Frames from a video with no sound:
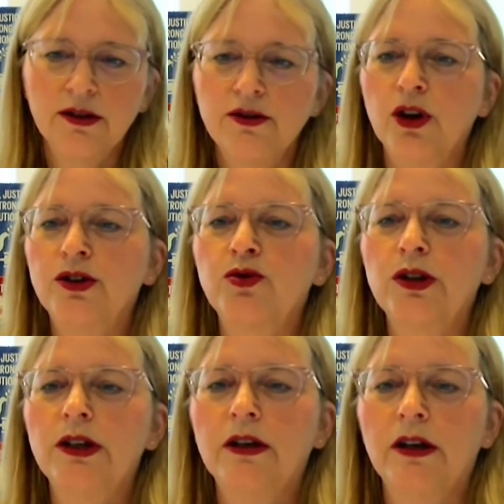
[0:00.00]
not
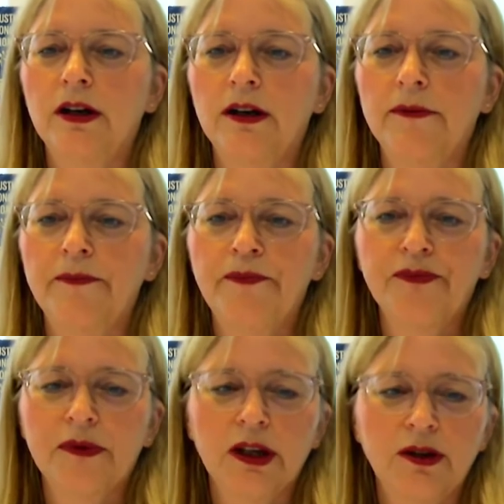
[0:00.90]
to
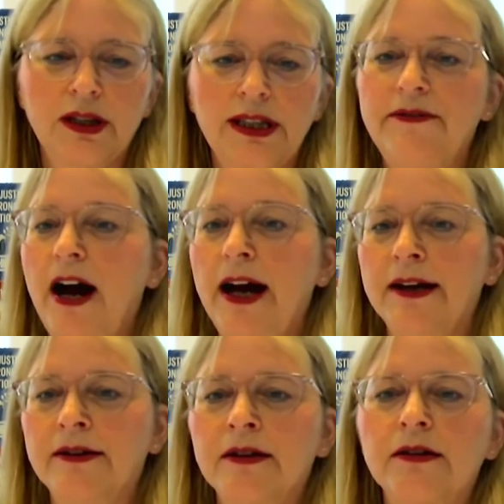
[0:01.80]

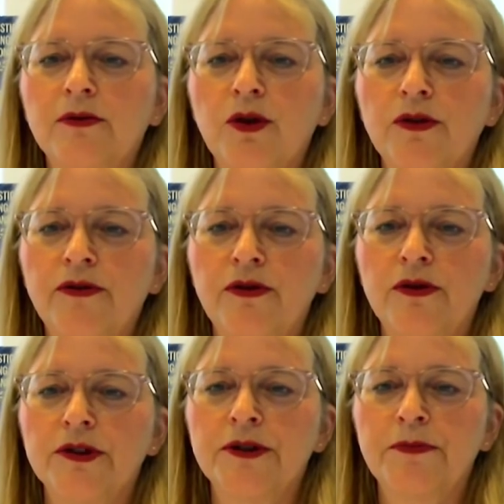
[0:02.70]
divide the
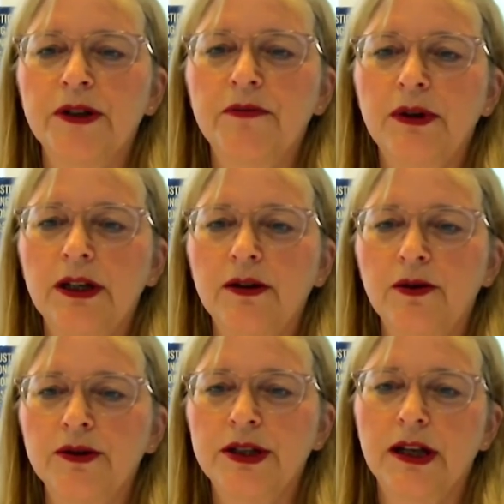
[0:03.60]
workforce between
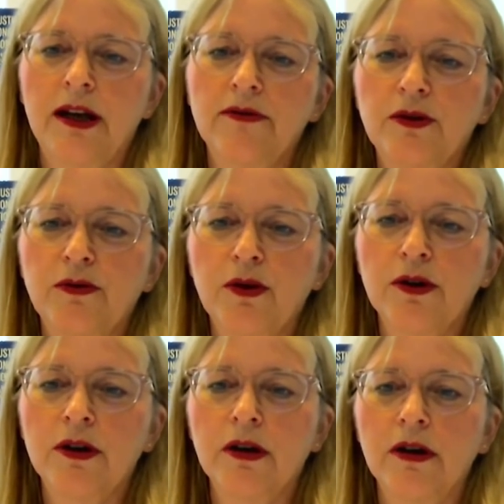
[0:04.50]
those that have to
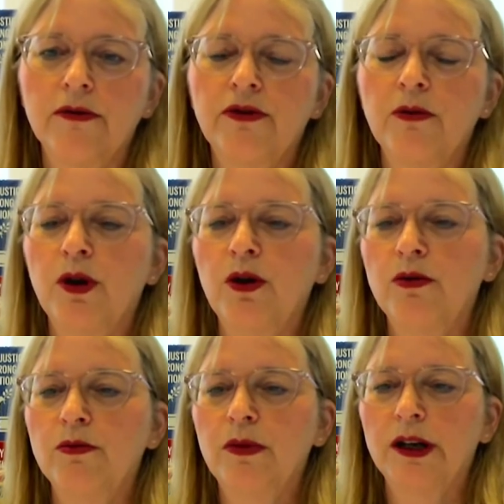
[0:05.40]
work from
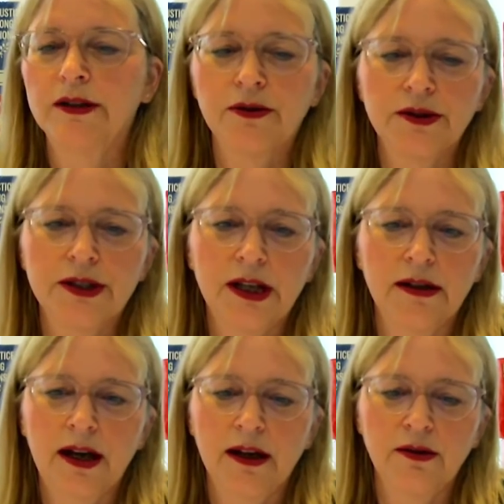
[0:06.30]
home and those
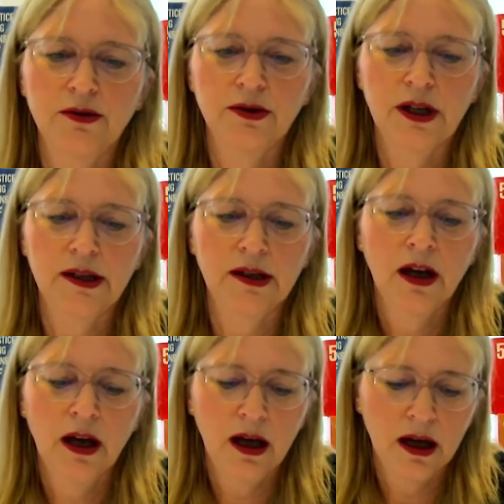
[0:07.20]
that cannot do that.
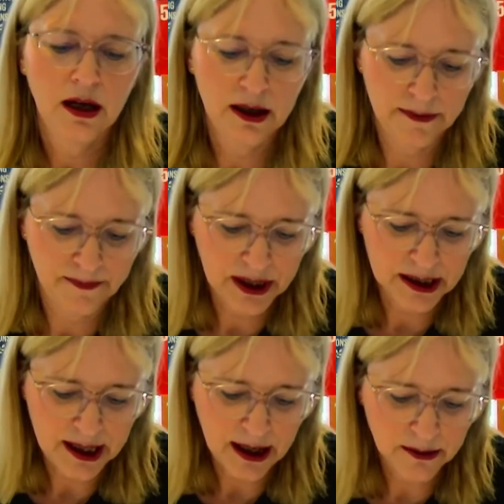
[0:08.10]
The
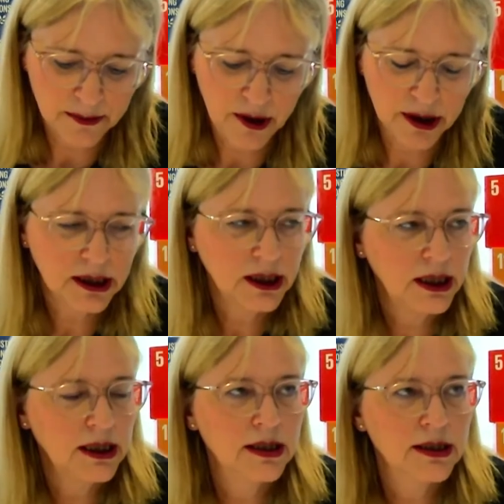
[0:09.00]
second point
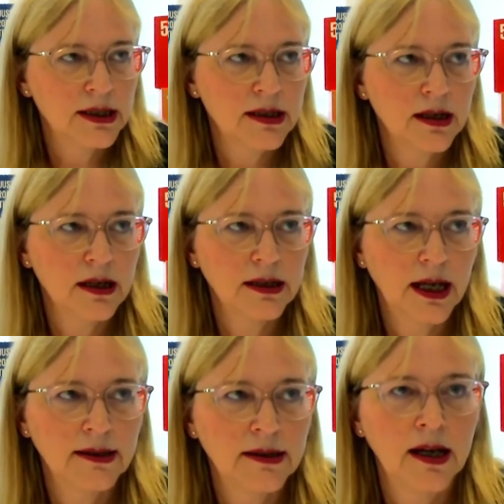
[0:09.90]
really is
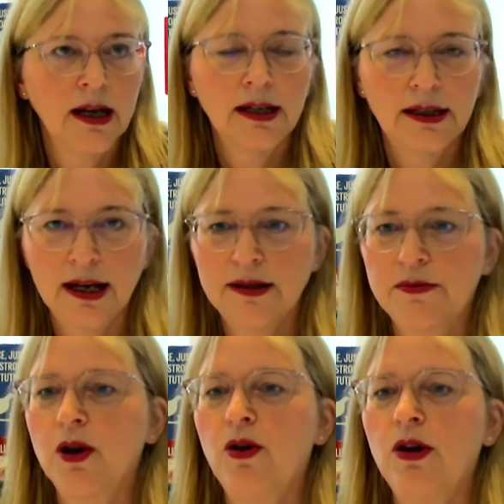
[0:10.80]
that,
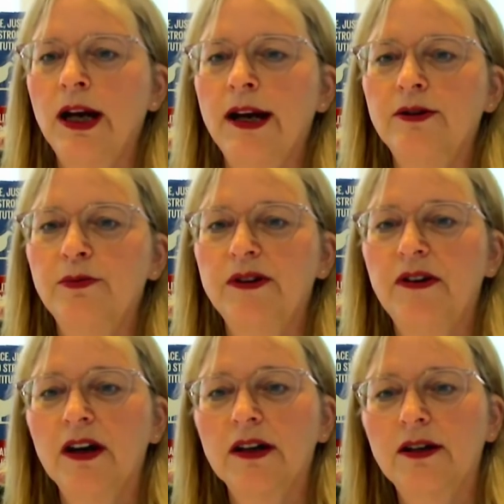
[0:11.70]
yes, we all had to be
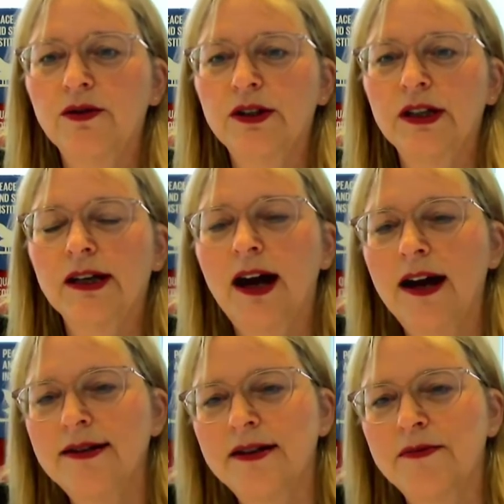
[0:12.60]
very good in
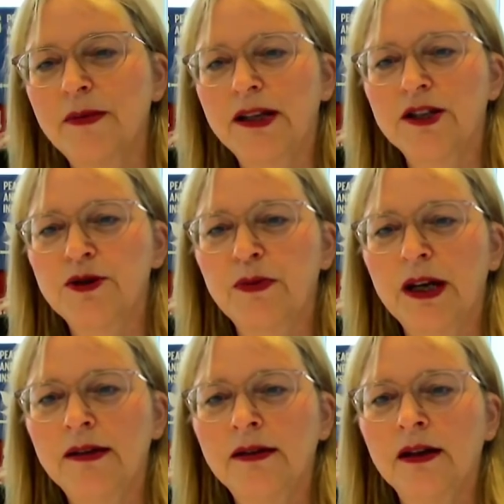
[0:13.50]
crisis
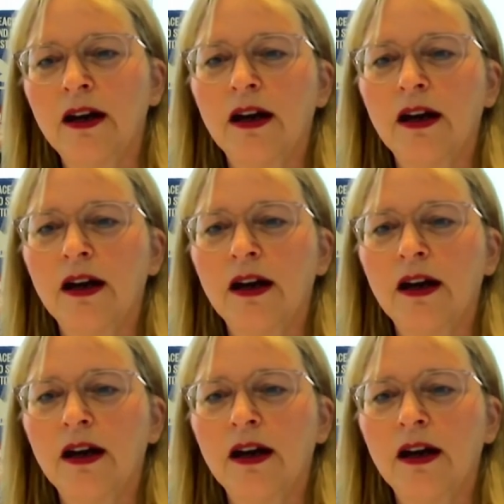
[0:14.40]
management,